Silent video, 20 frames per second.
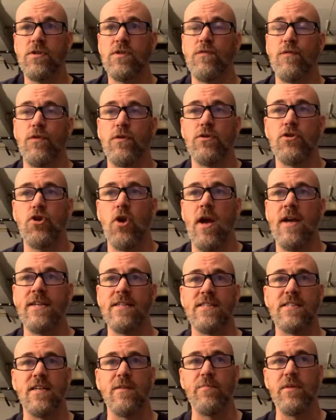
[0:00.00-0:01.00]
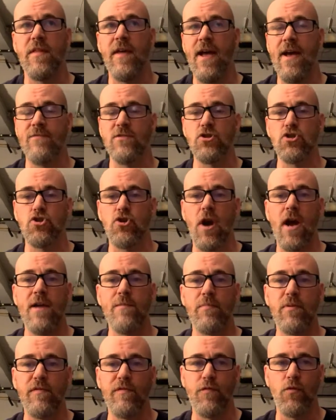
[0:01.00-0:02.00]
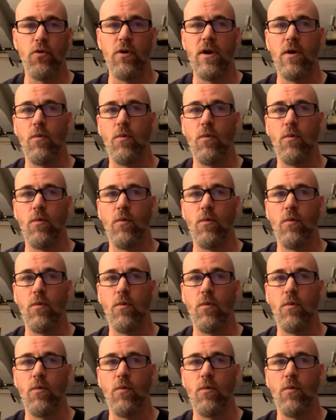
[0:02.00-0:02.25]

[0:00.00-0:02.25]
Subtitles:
for trying cinema they haven't tried before,